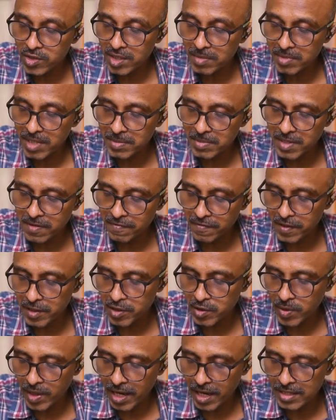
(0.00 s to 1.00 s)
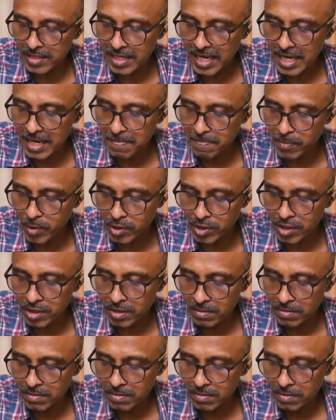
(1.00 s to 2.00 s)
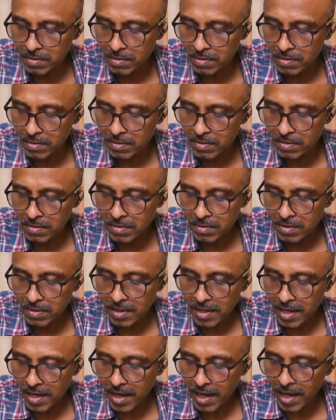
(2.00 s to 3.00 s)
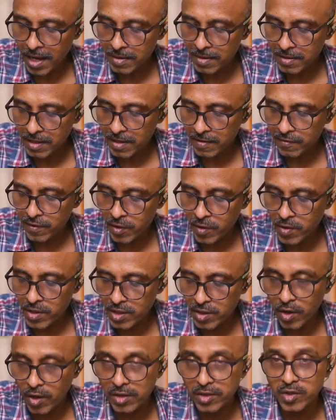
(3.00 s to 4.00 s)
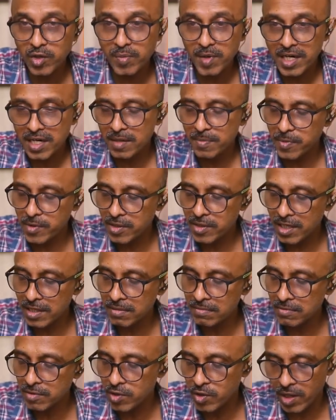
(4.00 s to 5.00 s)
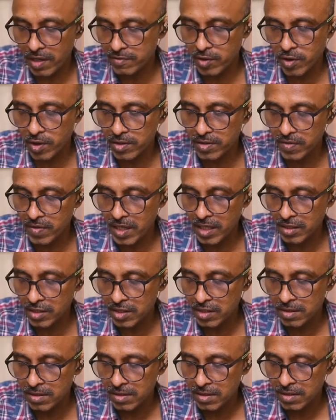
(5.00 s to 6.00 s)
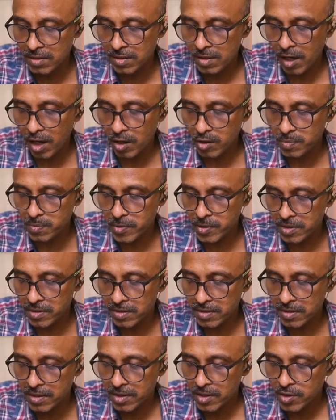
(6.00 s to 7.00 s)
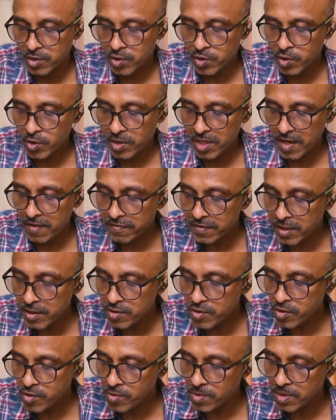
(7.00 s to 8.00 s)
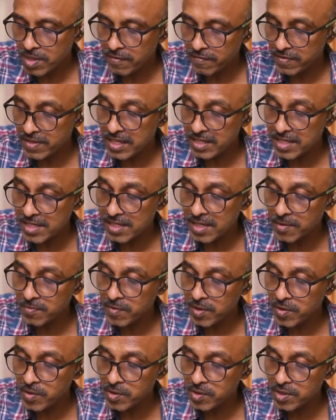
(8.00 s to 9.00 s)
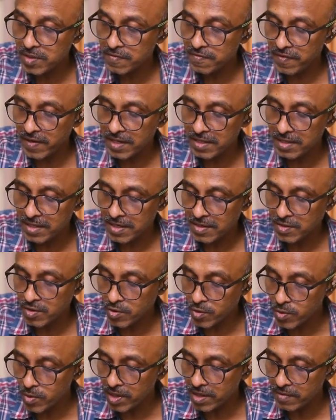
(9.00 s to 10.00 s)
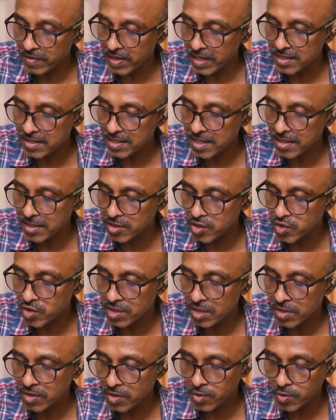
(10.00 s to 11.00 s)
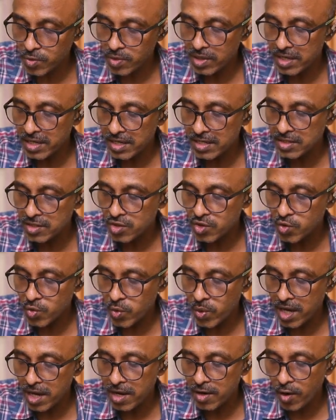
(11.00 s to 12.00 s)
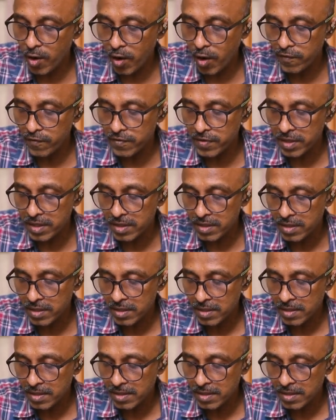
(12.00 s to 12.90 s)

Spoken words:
sometimes referred to as input. And if you're going to call the domain input, then you have to call the range output. So if this is how we are going to define the rule, we can say this rule is square of the